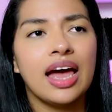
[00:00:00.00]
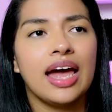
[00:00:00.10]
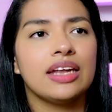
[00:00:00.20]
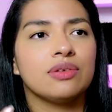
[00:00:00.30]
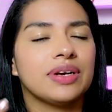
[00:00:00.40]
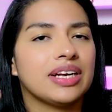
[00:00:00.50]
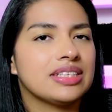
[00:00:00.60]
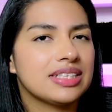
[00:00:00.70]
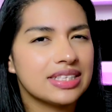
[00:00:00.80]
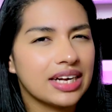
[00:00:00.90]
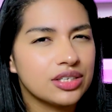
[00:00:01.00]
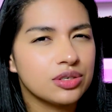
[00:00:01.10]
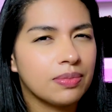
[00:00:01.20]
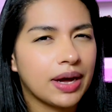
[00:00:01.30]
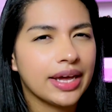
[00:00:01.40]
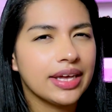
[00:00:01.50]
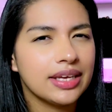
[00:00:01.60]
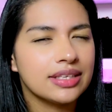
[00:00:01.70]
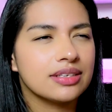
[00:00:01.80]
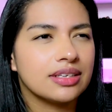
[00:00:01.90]
And when I decided to buy
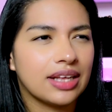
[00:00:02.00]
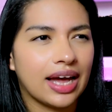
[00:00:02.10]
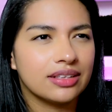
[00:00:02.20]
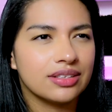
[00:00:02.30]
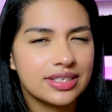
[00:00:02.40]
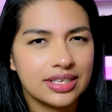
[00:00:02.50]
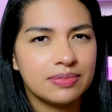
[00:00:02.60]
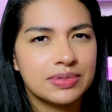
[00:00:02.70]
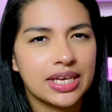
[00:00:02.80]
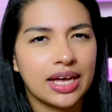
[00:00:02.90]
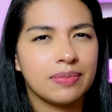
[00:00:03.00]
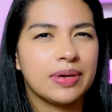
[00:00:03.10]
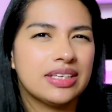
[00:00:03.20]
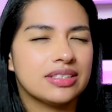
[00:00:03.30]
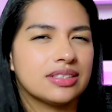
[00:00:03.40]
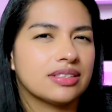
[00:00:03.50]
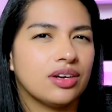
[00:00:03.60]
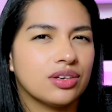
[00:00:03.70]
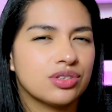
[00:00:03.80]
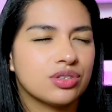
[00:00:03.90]
it, at the same time, it
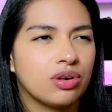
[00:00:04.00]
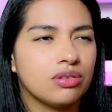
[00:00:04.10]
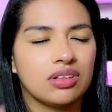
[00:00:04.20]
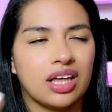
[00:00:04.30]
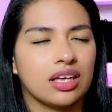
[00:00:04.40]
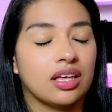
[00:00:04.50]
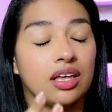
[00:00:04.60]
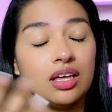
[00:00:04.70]
got sold. Like,